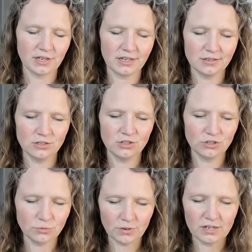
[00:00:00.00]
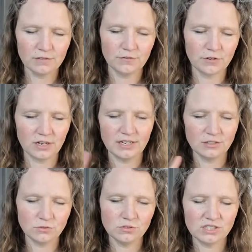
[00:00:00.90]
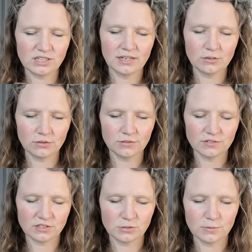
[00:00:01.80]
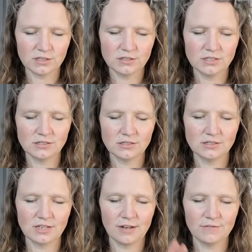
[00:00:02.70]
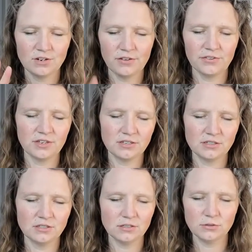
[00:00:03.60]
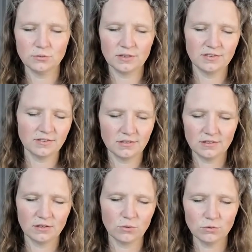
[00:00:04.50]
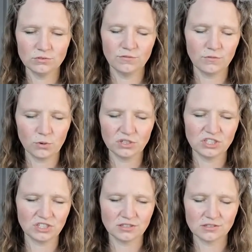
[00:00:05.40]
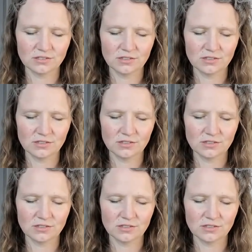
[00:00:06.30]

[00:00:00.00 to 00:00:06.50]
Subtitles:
And you're ready for a new cycle of experiences that have nothing to do with the old fortunes,